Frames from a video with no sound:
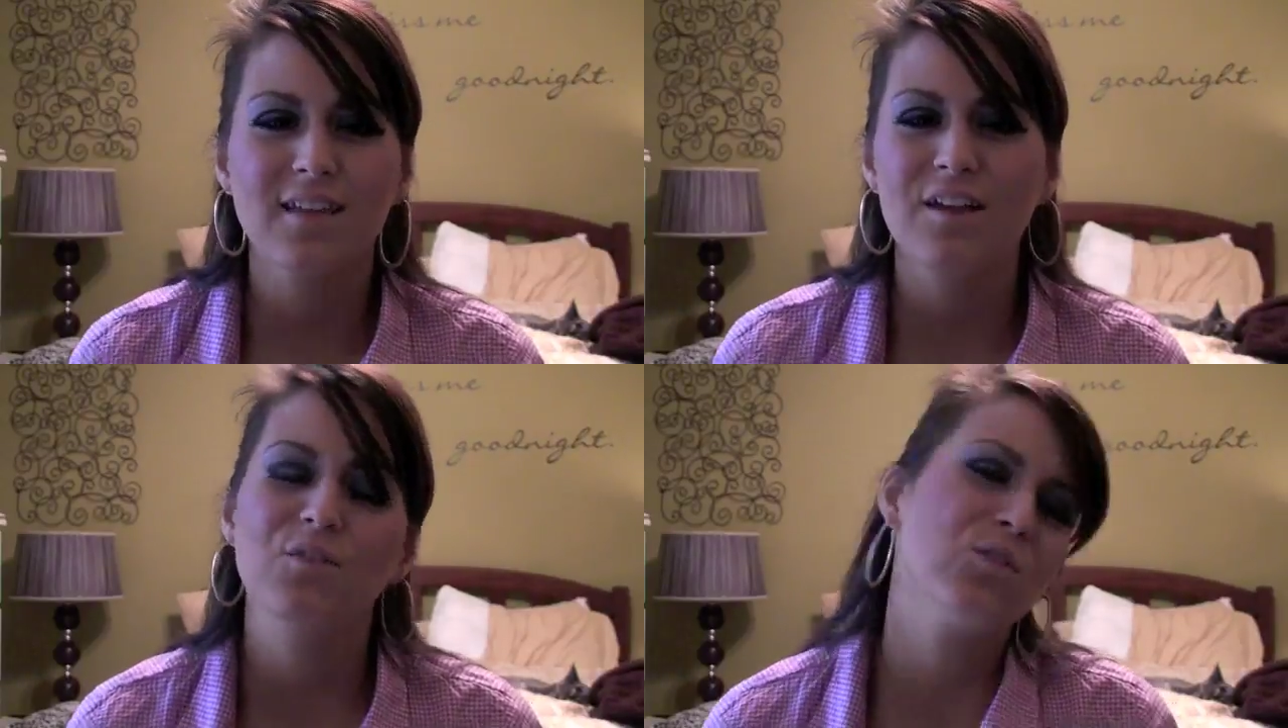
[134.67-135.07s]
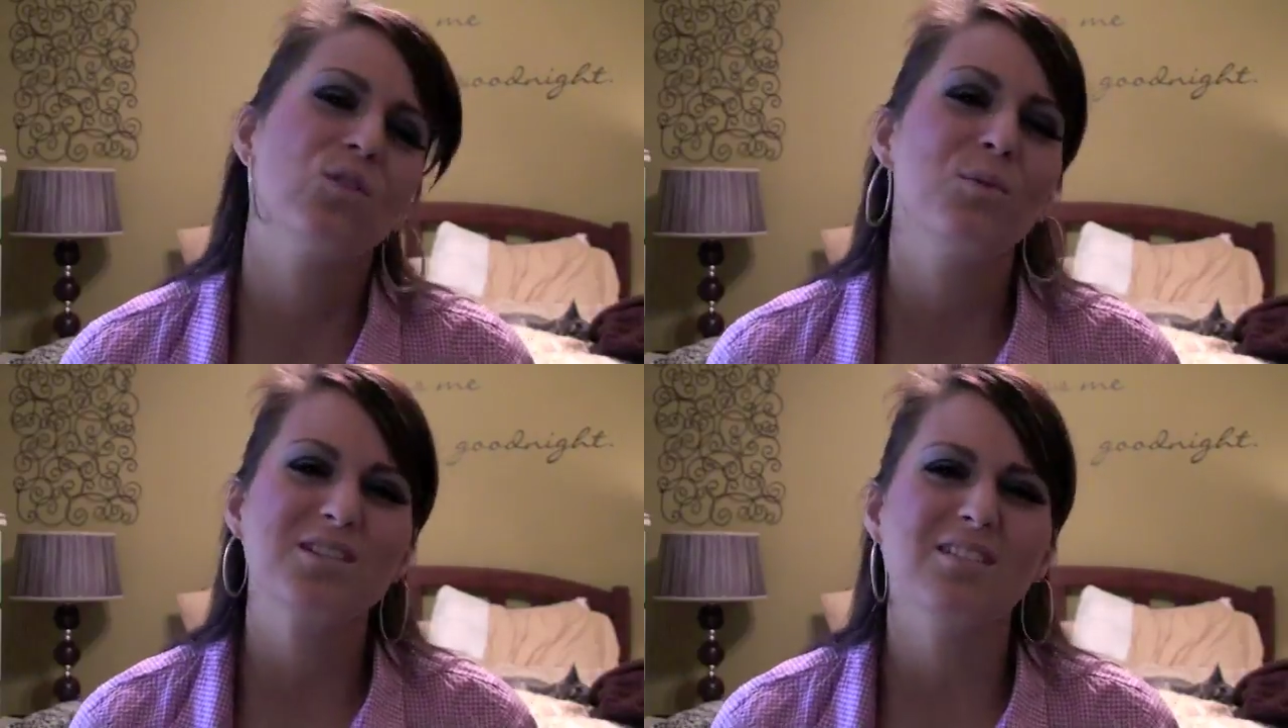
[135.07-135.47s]
life is
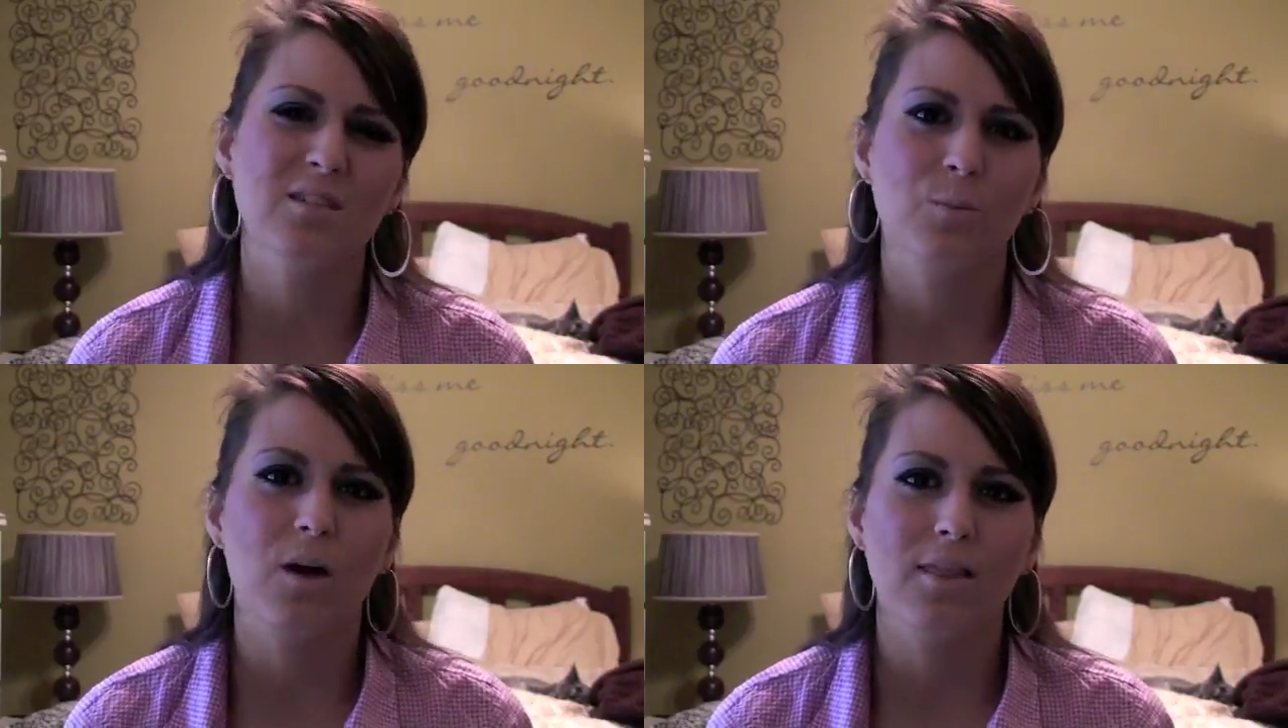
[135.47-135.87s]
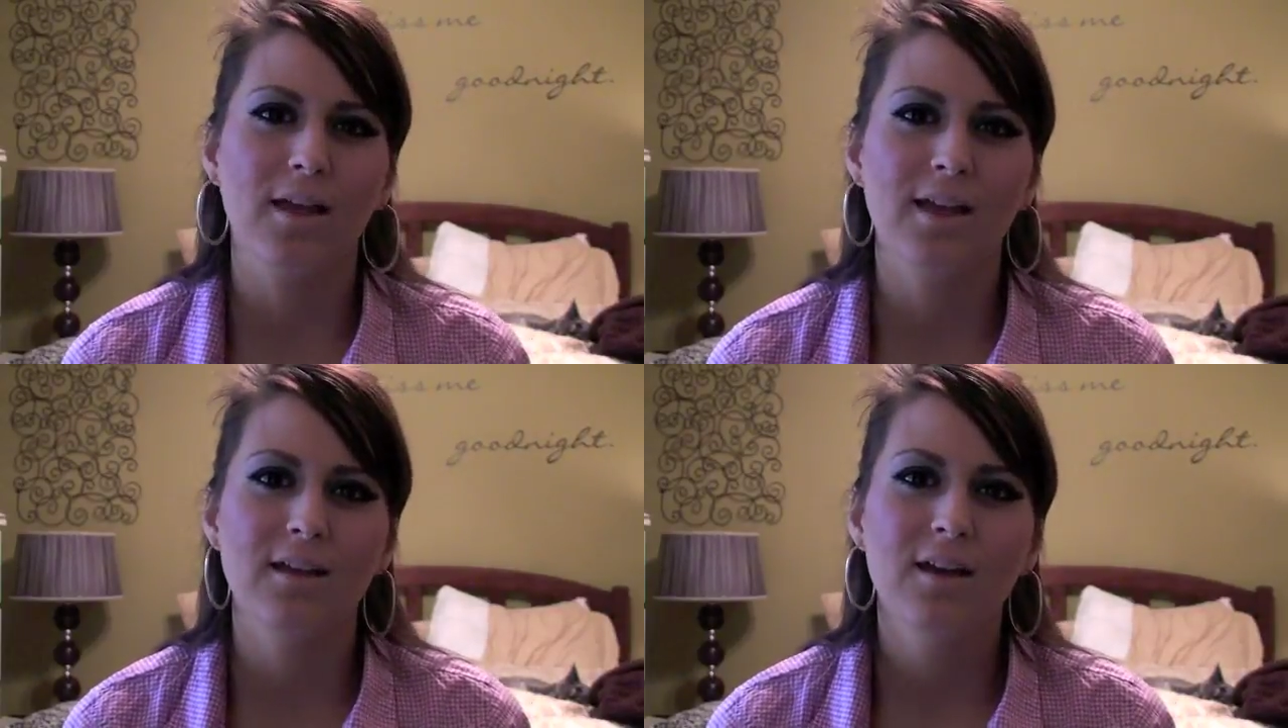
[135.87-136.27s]
so much in the
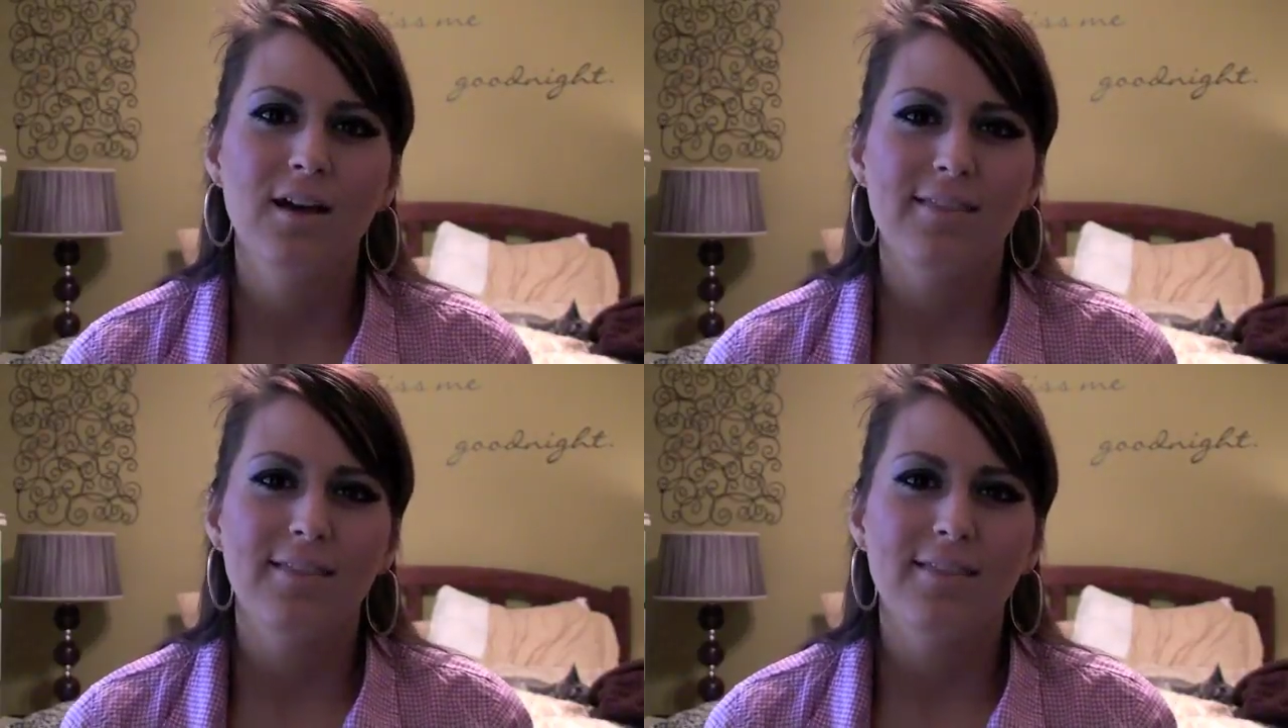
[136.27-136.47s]
spotlight